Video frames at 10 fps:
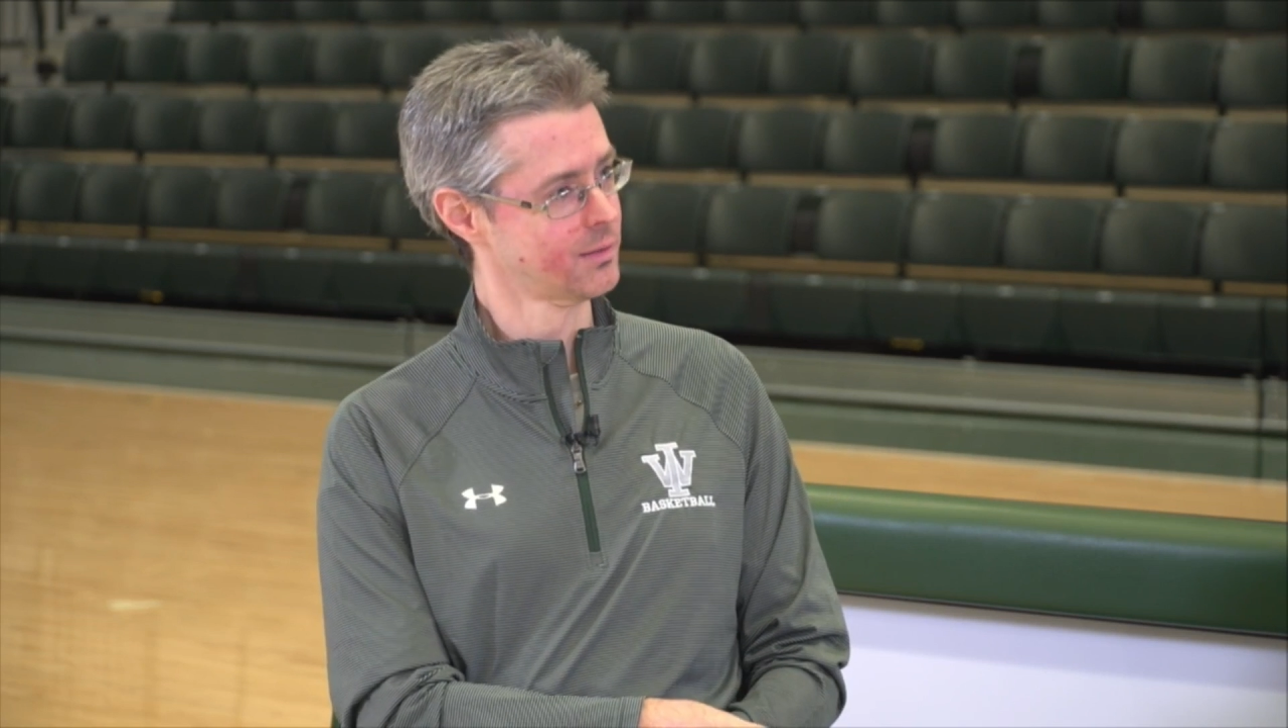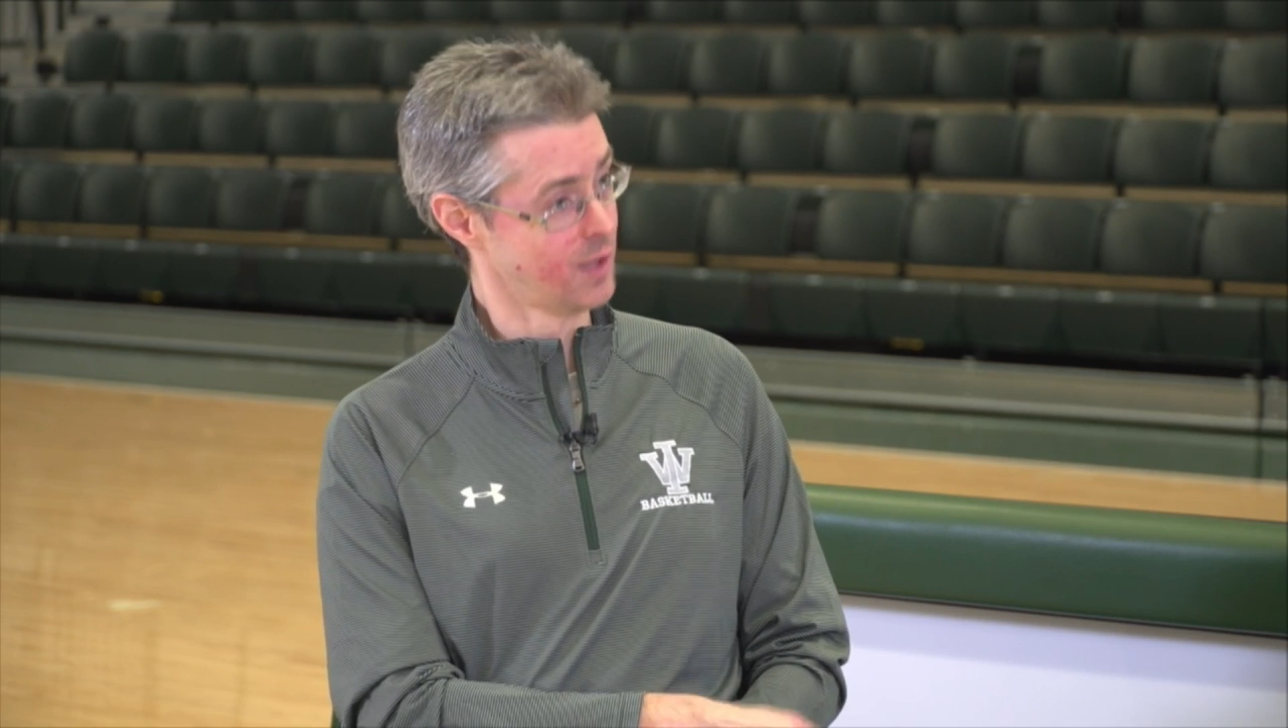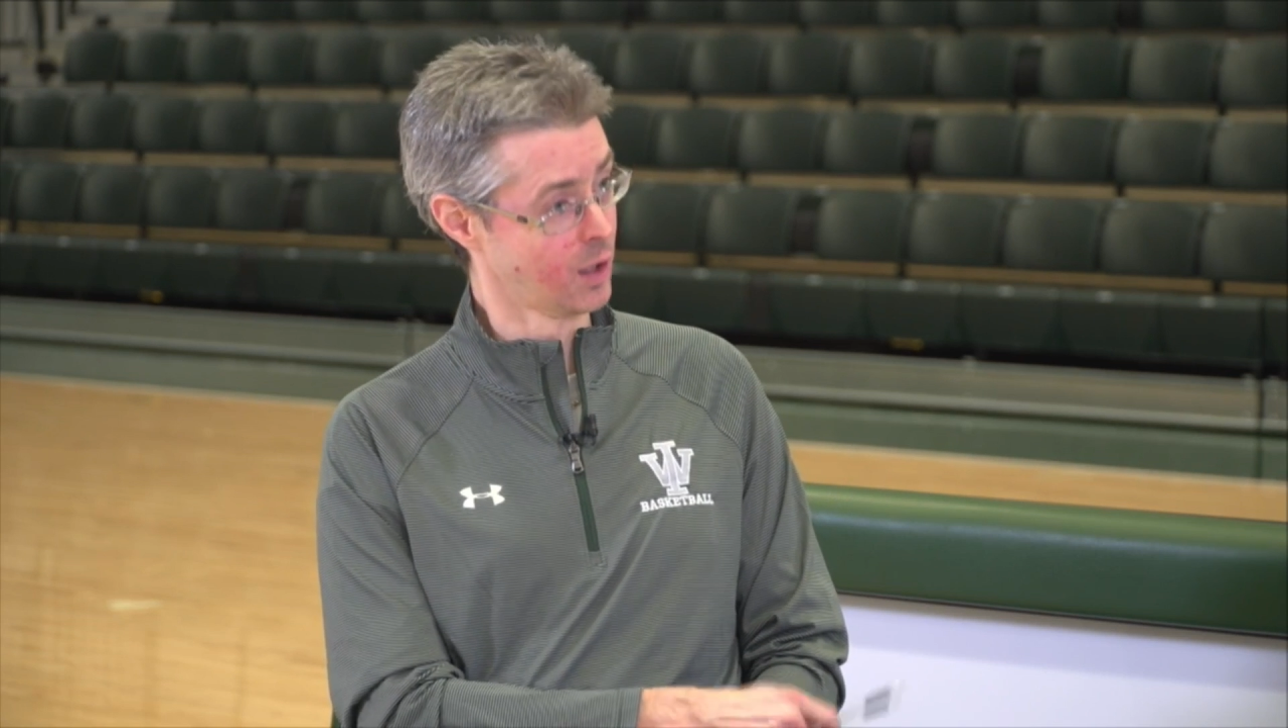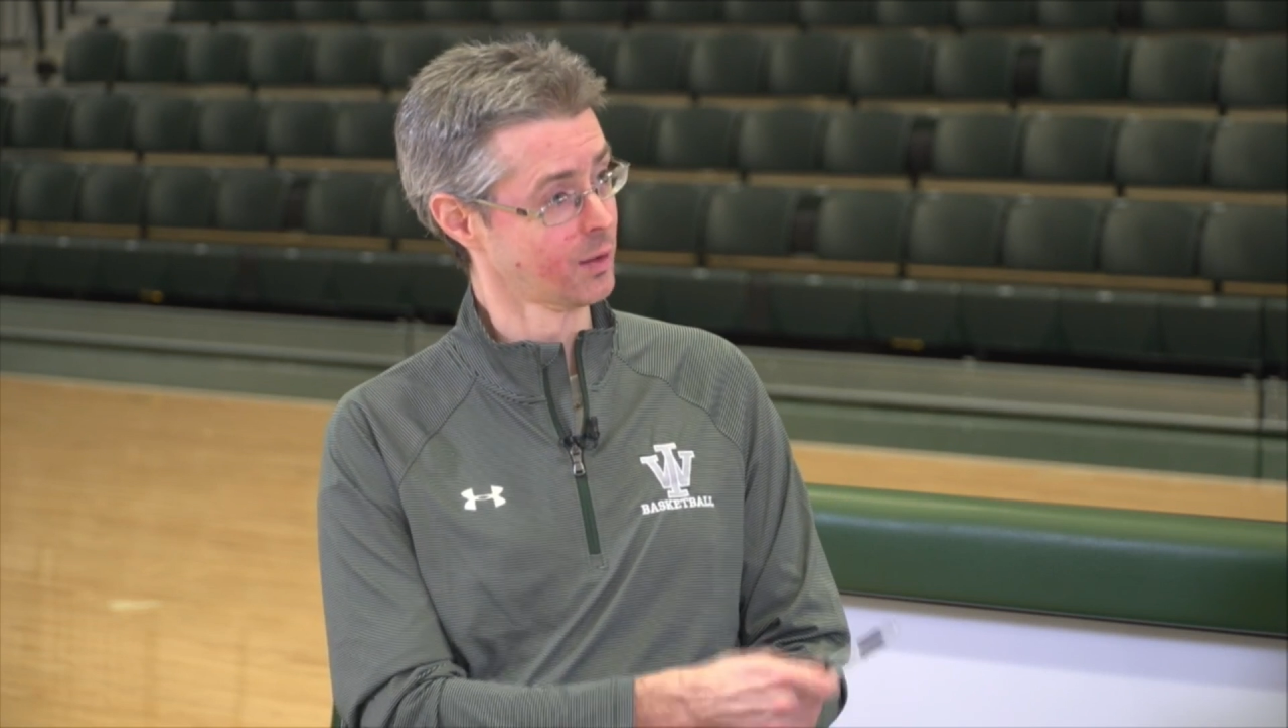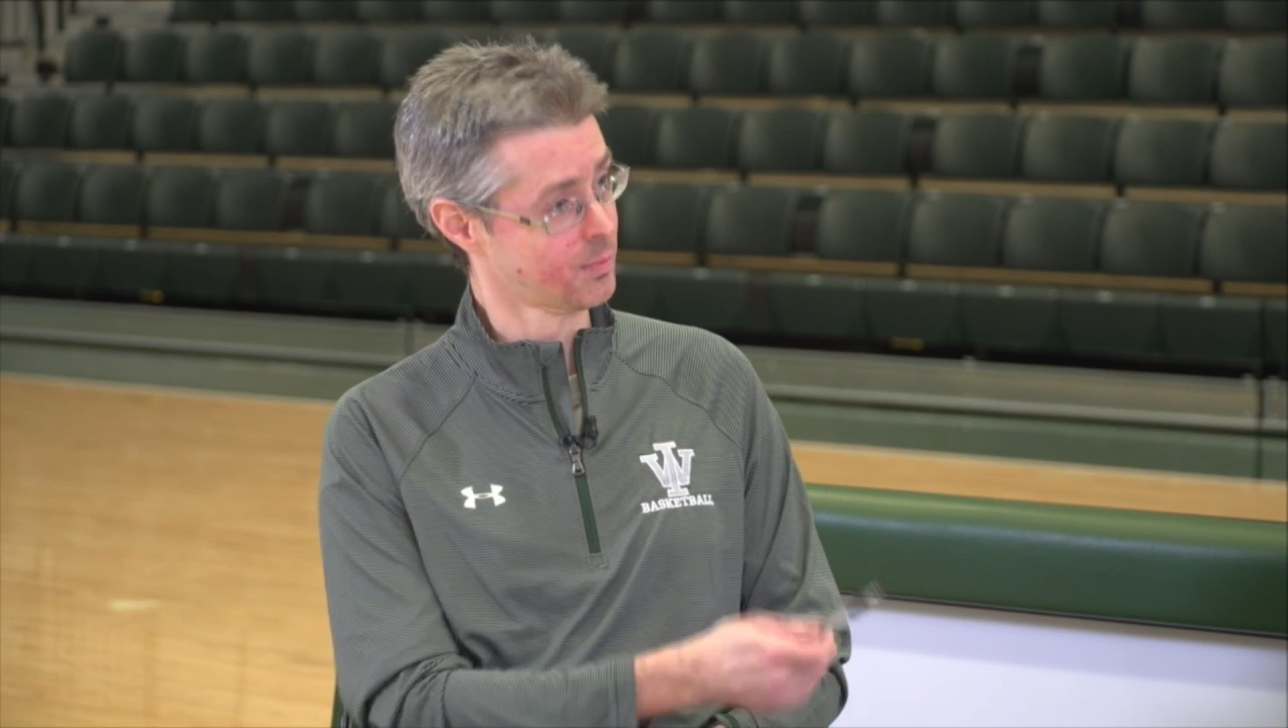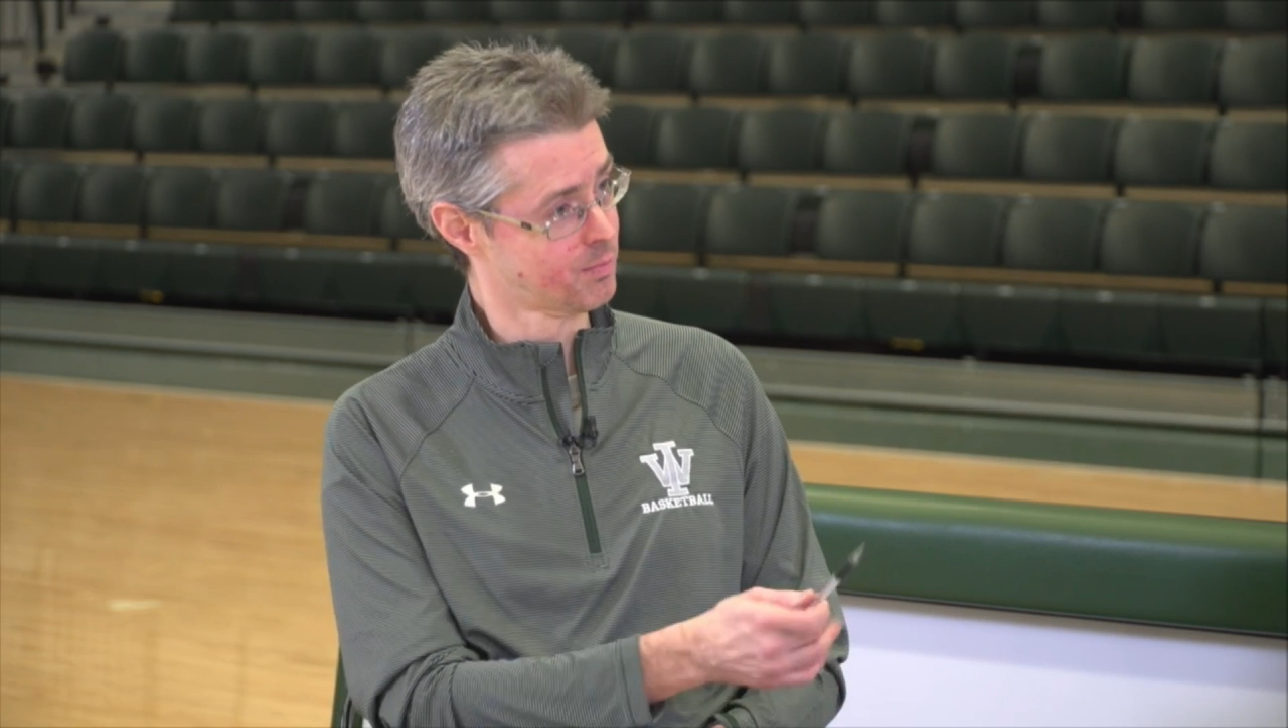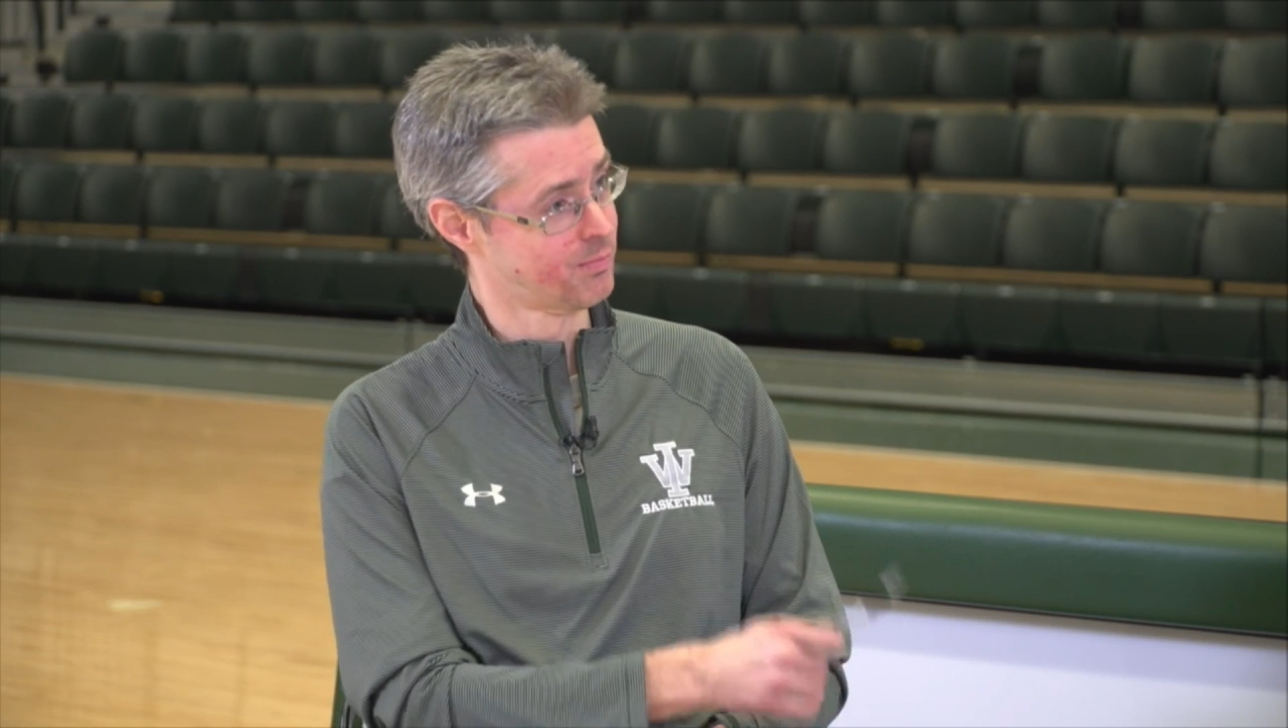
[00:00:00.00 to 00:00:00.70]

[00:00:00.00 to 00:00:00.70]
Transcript: they're